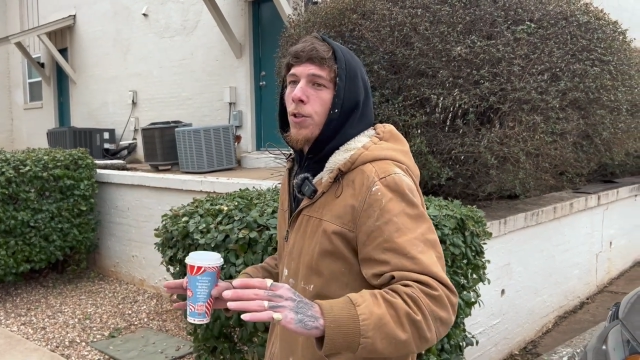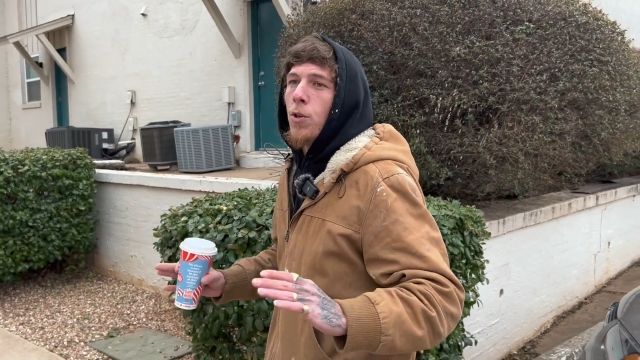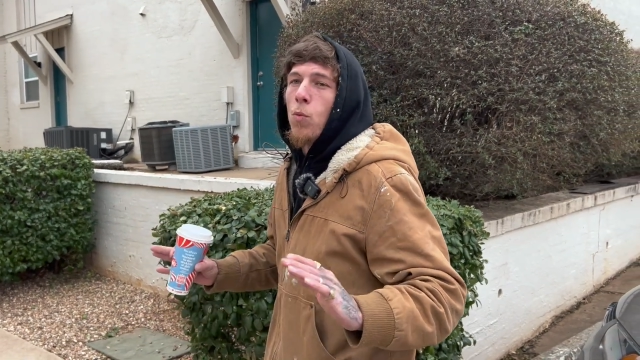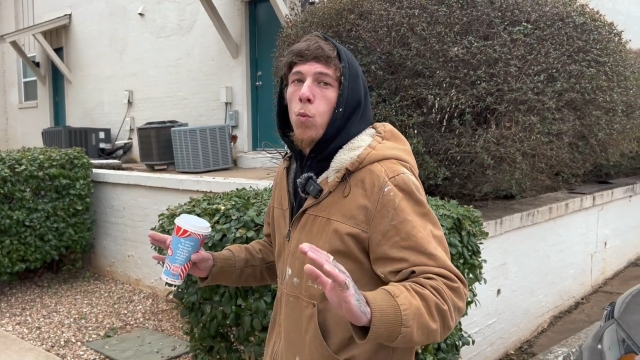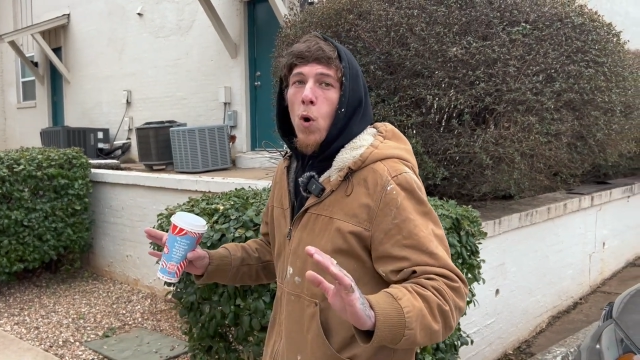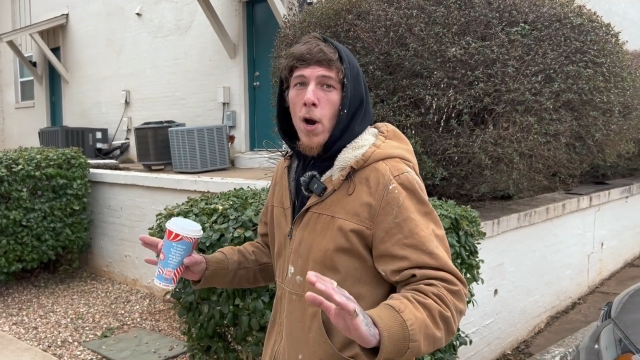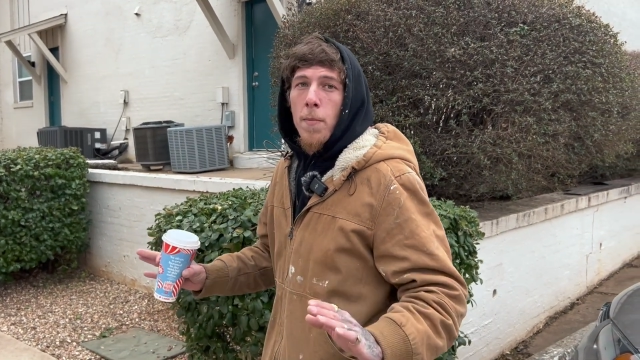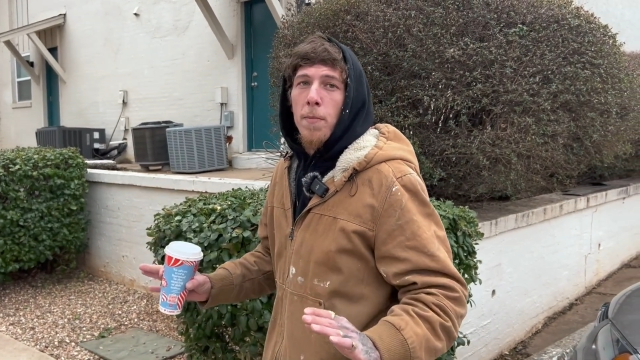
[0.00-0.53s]
do
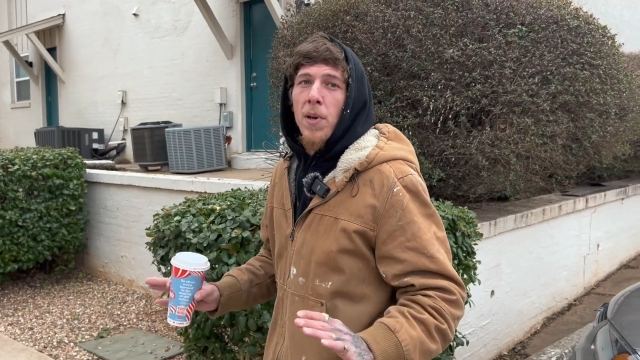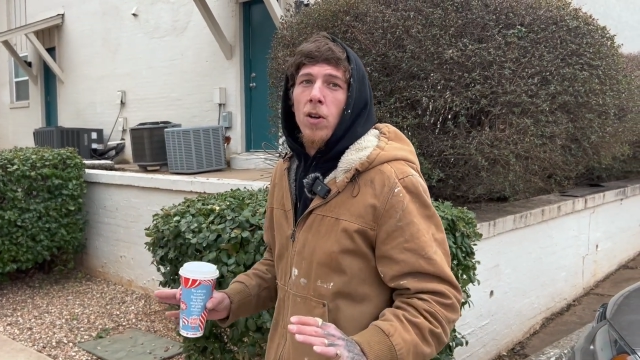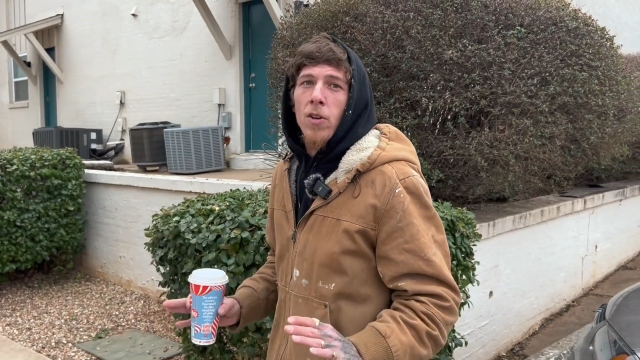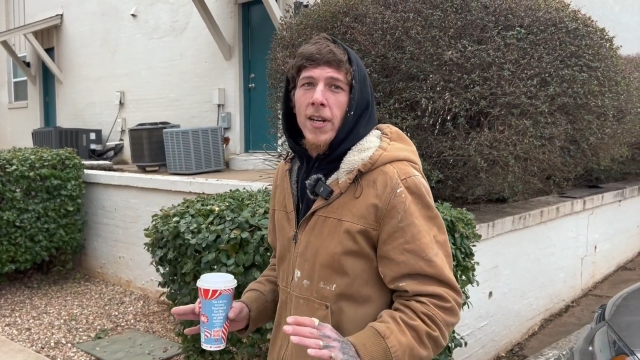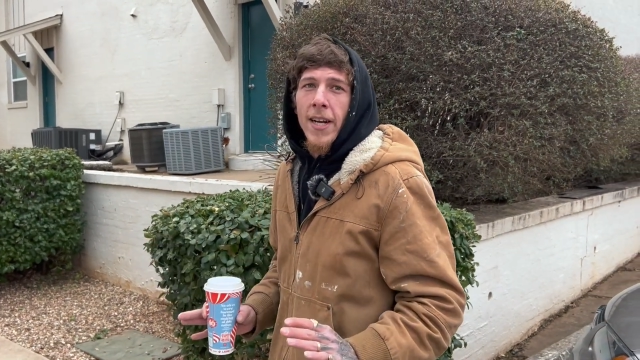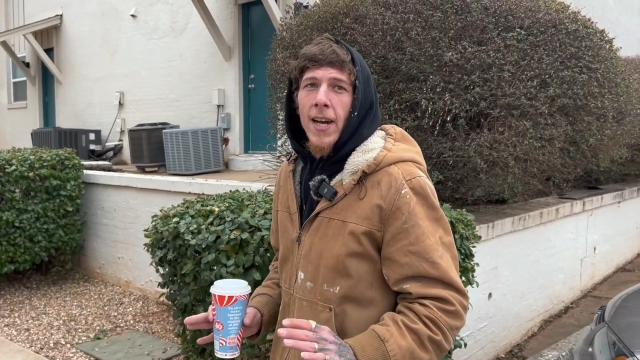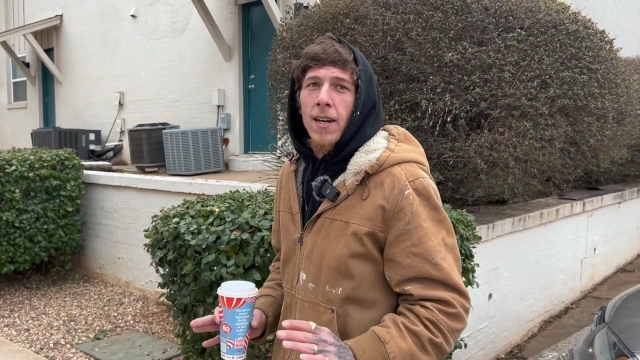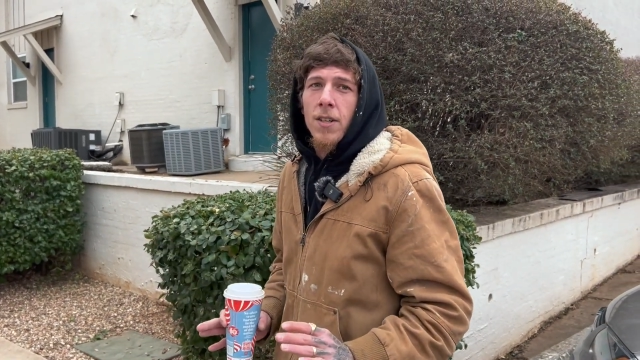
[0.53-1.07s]
one
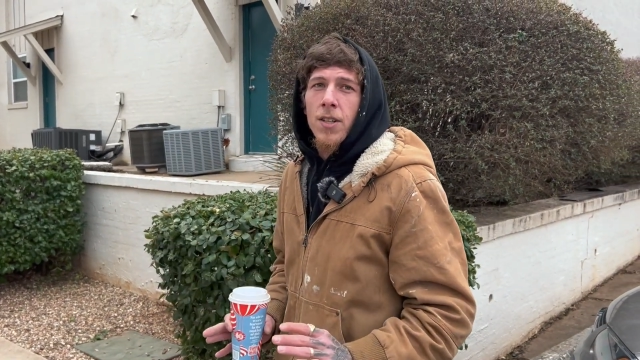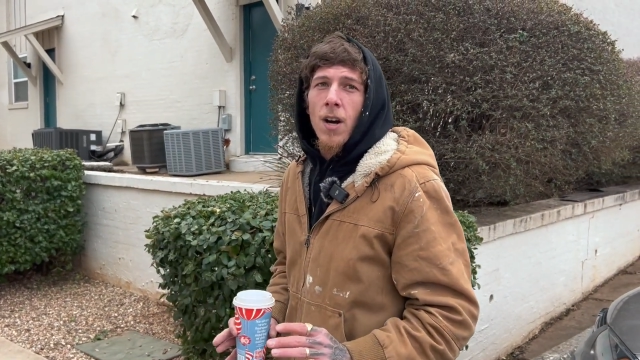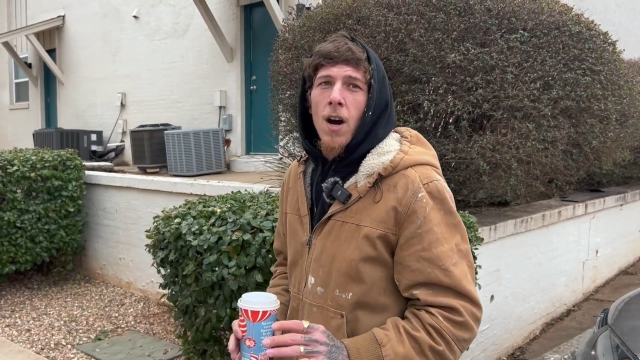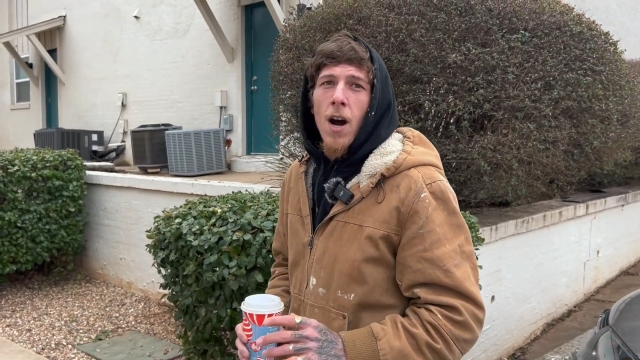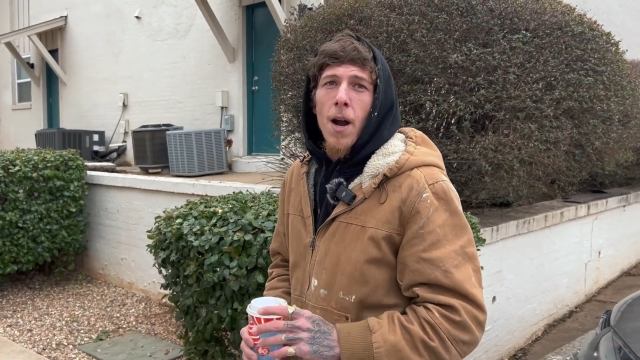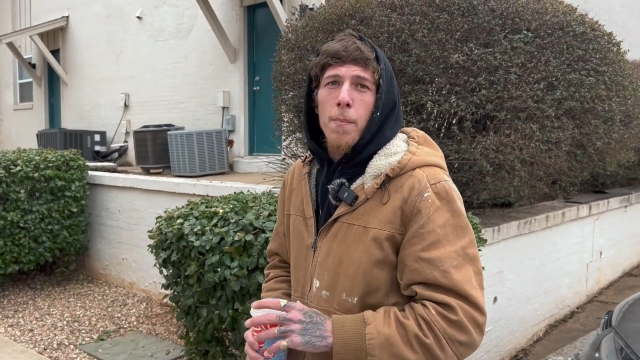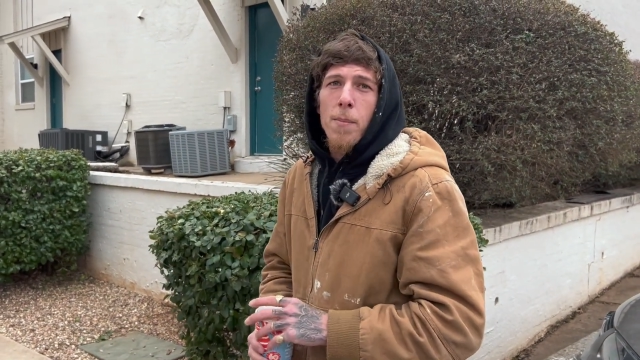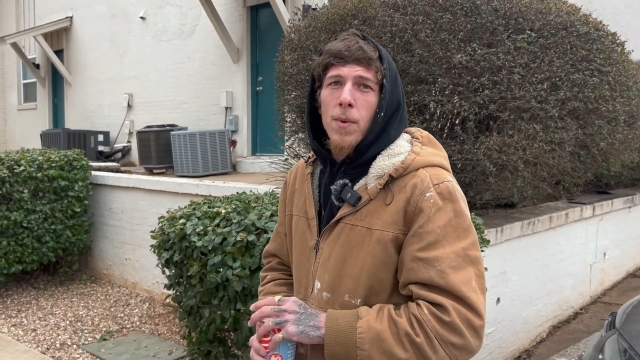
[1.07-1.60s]
building at a
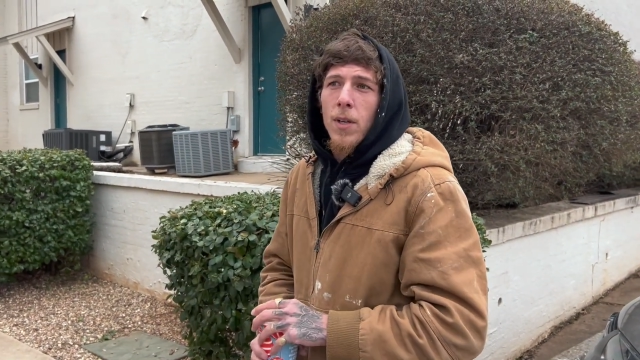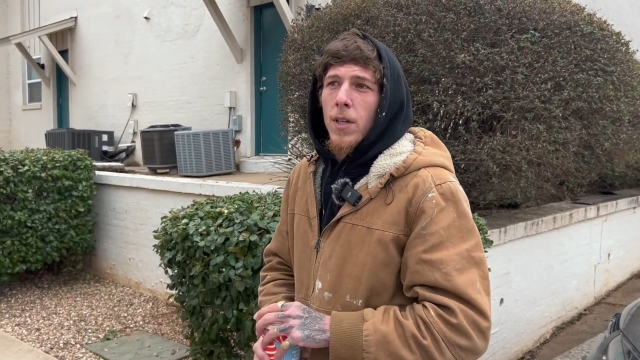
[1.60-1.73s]
time.